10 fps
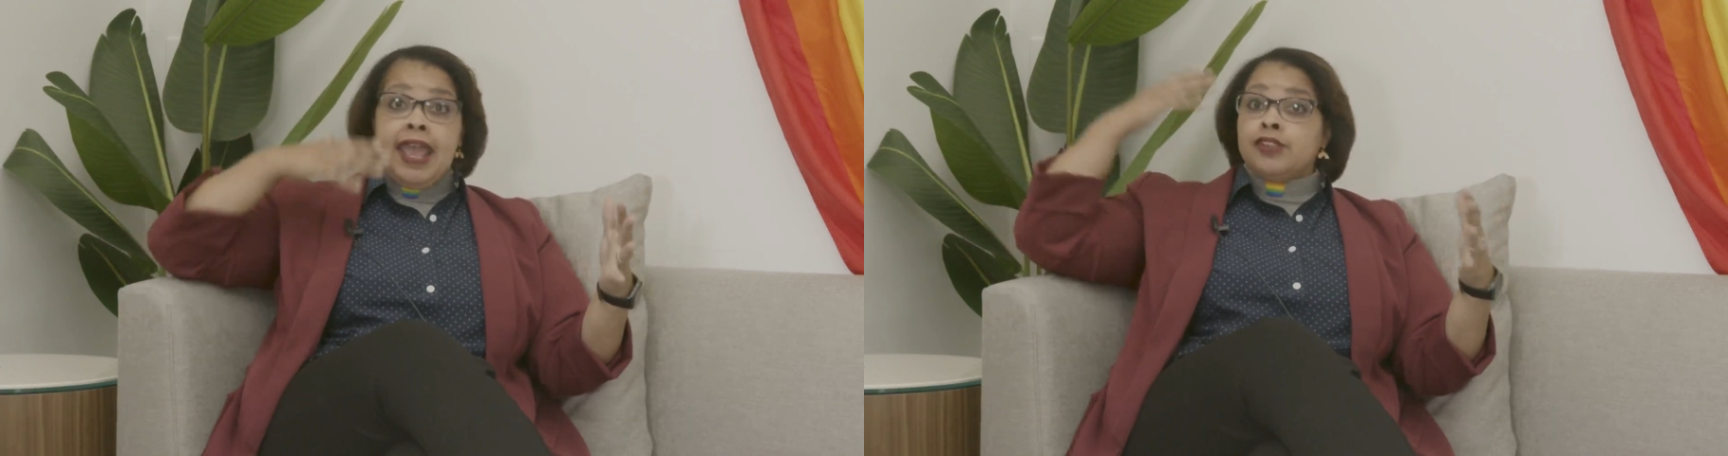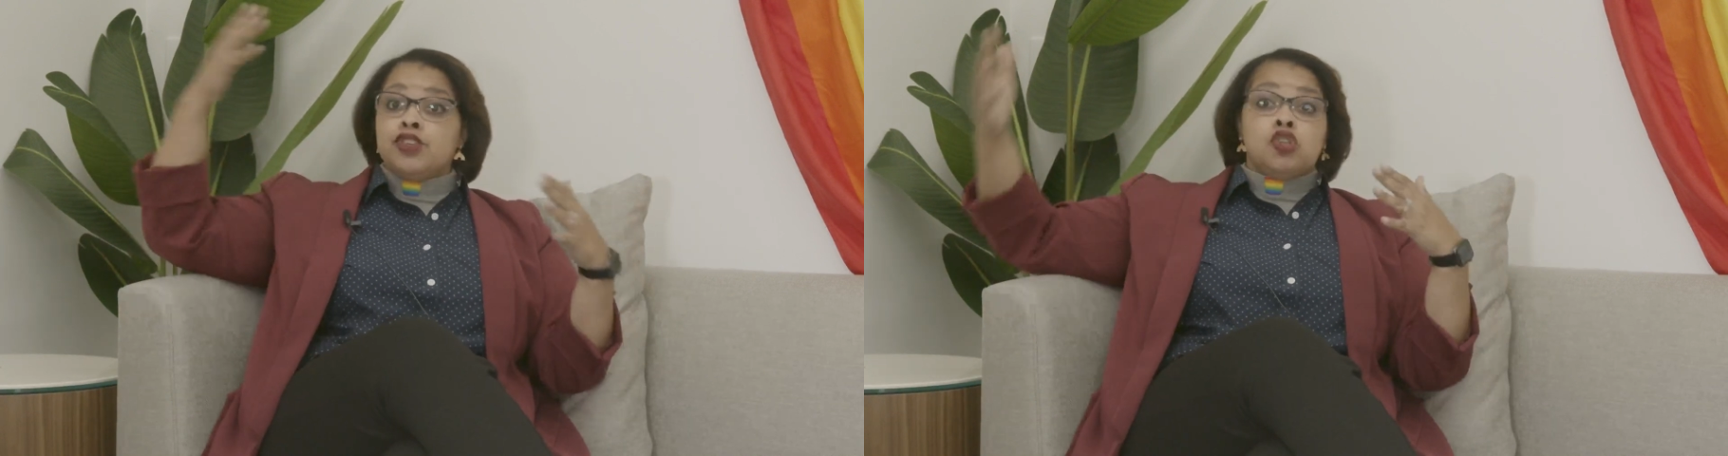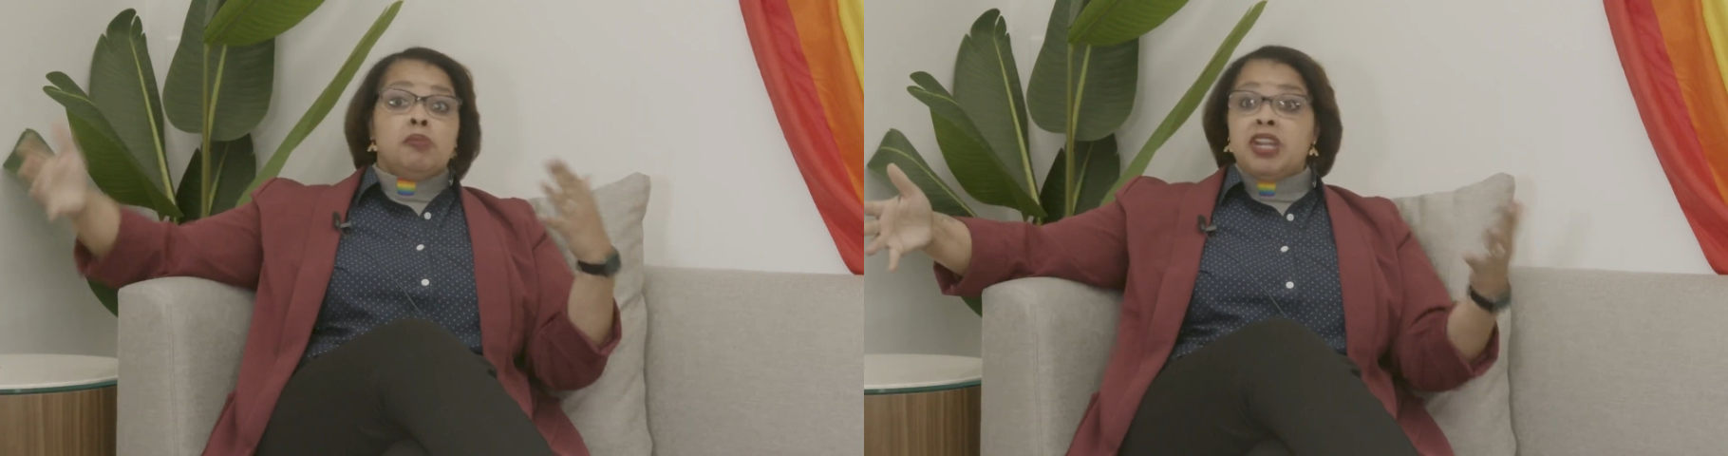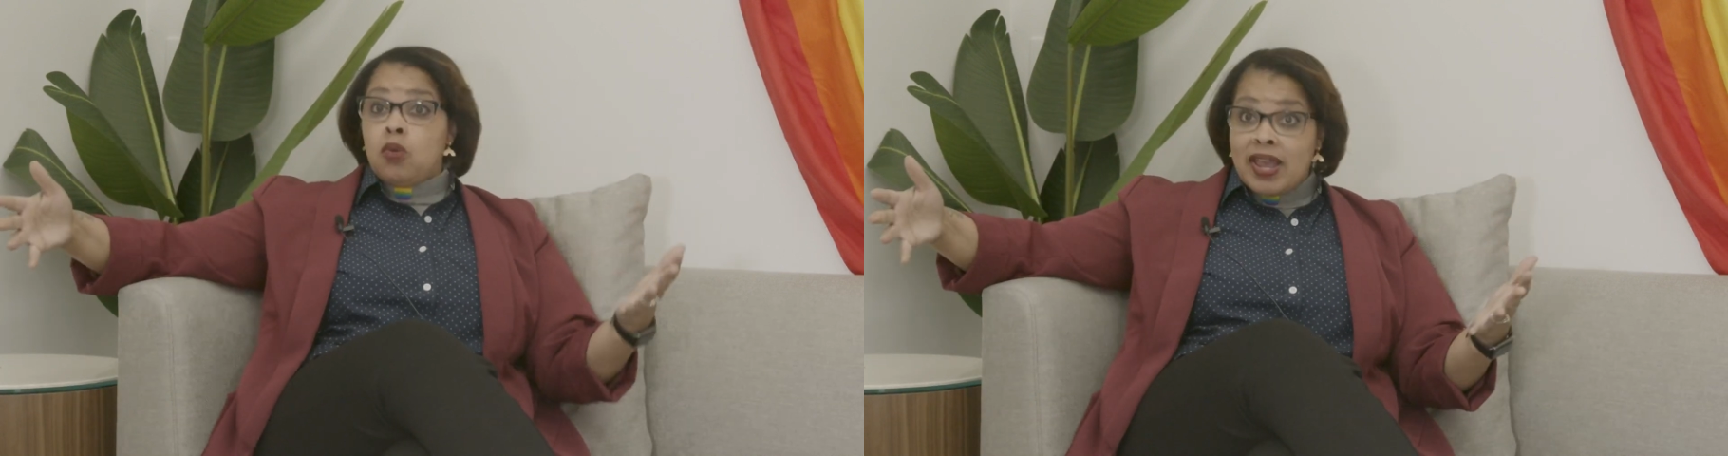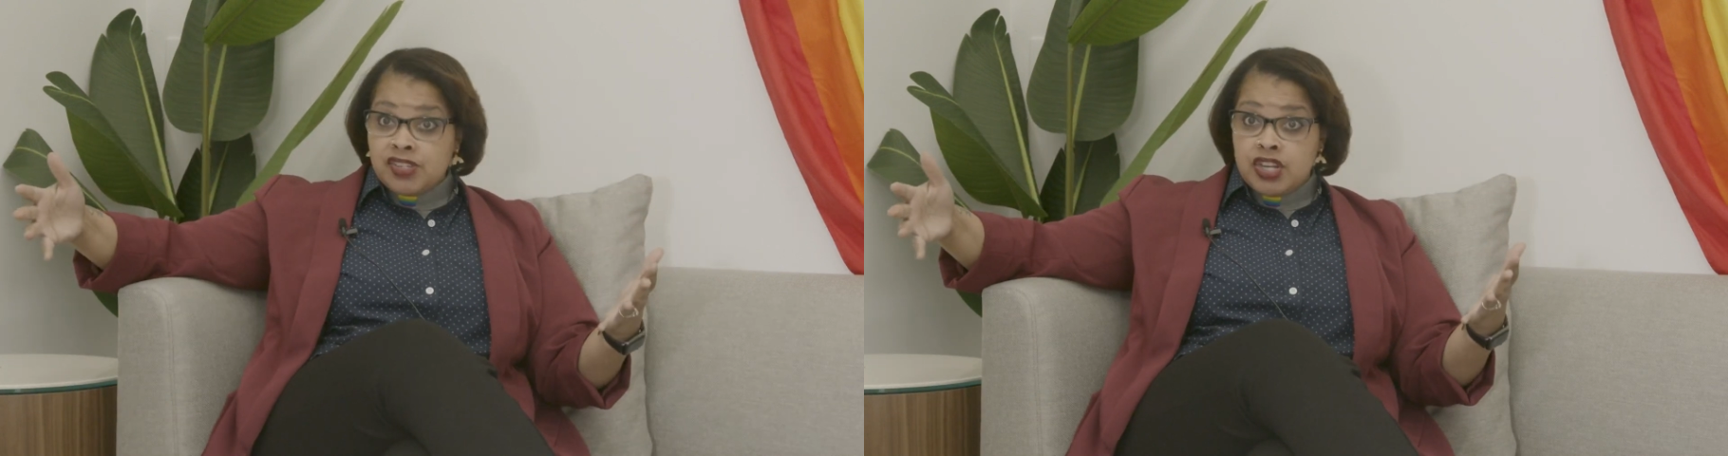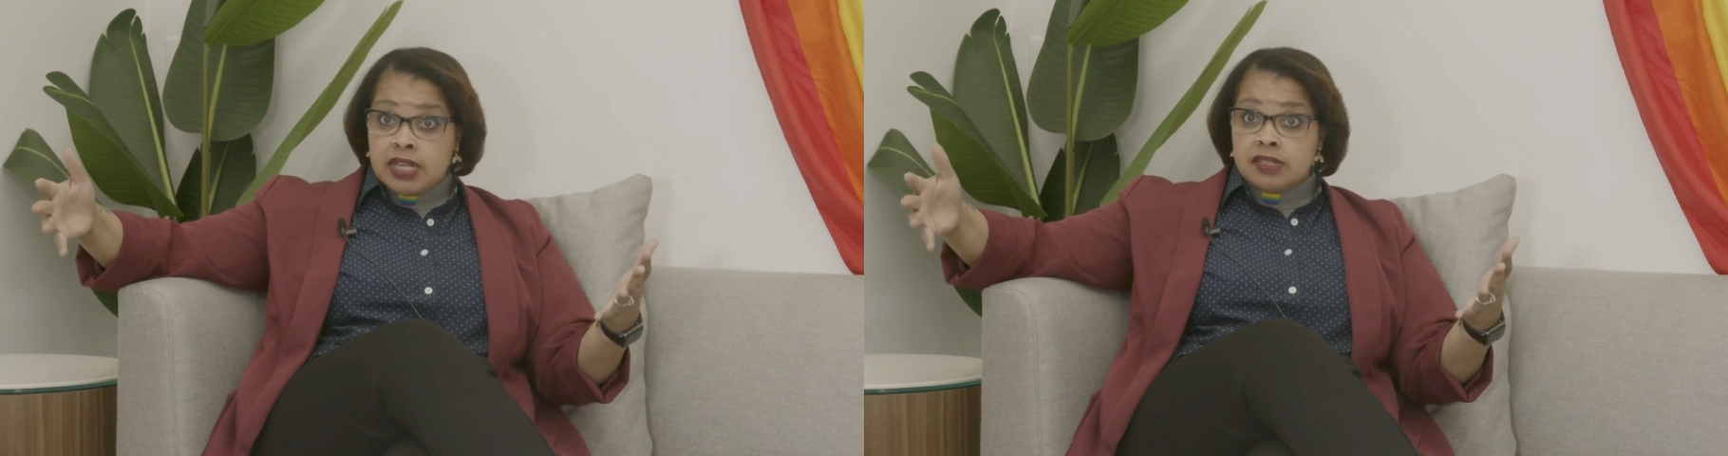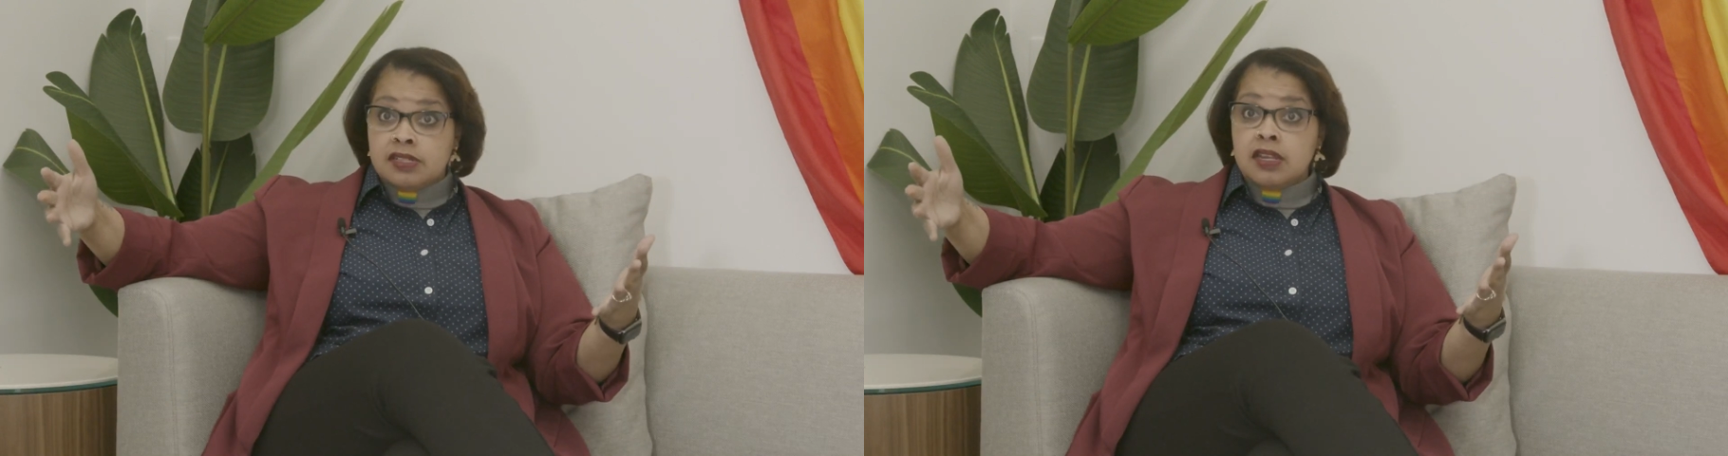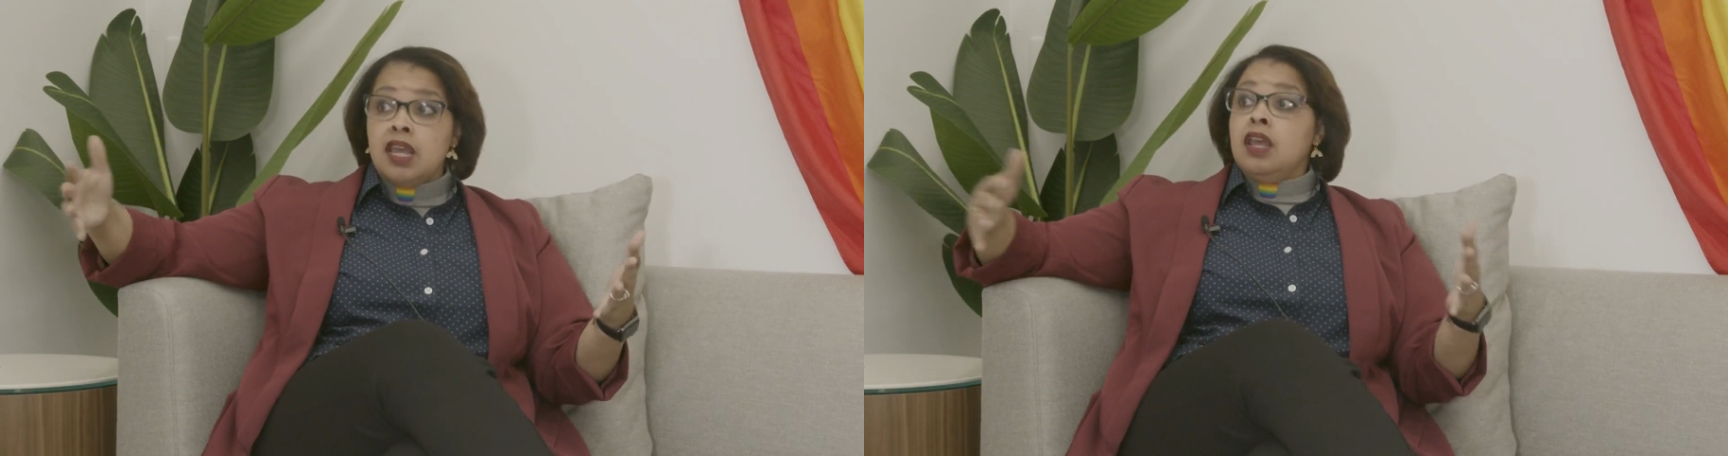answer so many questions,